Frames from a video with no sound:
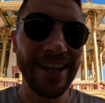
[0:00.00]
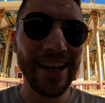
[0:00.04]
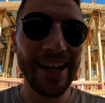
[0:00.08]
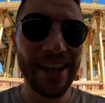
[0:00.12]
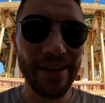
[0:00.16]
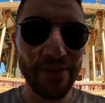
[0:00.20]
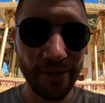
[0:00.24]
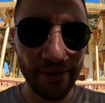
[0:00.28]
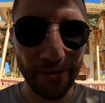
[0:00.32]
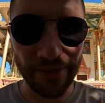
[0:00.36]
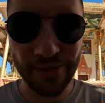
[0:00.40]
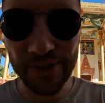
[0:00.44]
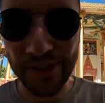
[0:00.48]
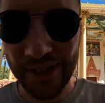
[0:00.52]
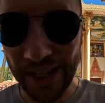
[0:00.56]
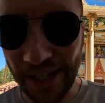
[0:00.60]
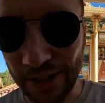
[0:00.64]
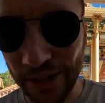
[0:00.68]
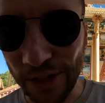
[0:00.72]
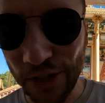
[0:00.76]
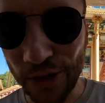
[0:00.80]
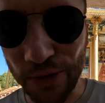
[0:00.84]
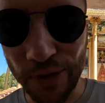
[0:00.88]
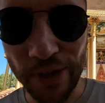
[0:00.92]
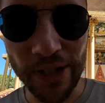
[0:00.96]
11th
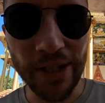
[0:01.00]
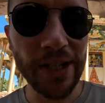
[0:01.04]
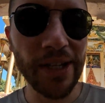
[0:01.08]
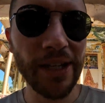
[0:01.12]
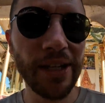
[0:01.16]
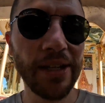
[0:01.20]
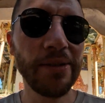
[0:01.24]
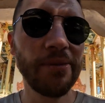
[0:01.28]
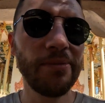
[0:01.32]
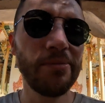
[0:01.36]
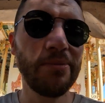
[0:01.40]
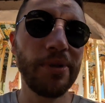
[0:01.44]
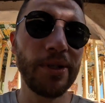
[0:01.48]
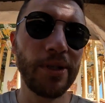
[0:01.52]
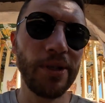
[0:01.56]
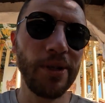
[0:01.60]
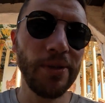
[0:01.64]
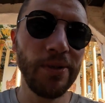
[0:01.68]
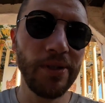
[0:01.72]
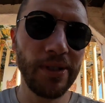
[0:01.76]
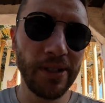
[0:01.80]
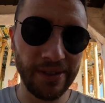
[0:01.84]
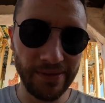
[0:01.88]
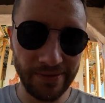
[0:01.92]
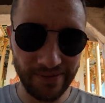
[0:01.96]
century
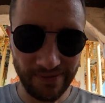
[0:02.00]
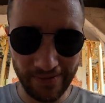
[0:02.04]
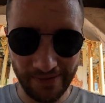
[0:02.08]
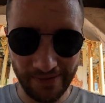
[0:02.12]
pagoda.